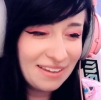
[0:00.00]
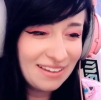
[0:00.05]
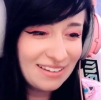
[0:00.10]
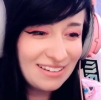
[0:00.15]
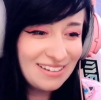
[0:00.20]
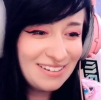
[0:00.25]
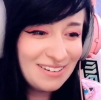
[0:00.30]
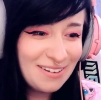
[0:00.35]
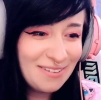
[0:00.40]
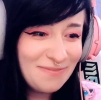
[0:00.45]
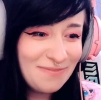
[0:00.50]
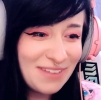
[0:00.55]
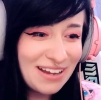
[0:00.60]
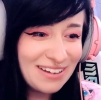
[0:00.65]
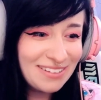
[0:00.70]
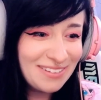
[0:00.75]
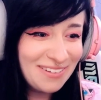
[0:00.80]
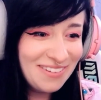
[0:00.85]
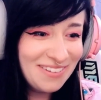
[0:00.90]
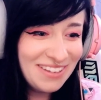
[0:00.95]
You know
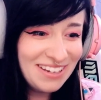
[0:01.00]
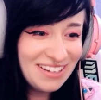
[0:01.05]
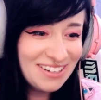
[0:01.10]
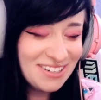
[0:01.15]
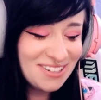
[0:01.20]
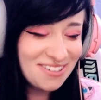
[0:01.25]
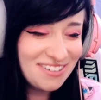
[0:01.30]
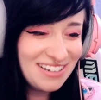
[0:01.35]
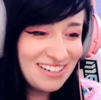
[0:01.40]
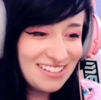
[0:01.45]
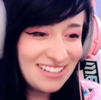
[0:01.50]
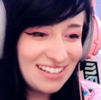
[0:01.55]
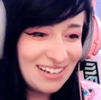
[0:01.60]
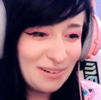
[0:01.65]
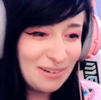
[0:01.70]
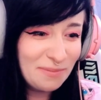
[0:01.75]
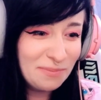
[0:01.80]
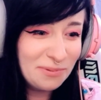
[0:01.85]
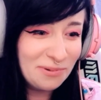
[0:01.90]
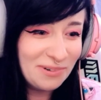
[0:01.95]
magnolia trees that
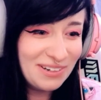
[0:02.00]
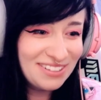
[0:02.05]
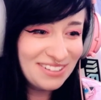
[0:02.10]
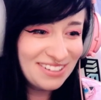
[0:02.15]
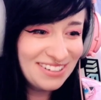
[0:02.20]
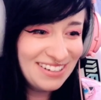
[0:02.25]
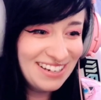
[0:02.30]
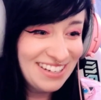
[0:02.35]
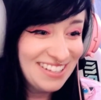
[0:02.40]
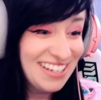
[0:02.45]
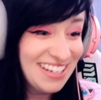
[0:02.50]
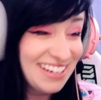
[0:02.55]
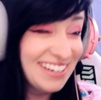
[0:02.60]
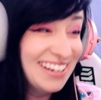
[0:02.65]
are poisonous?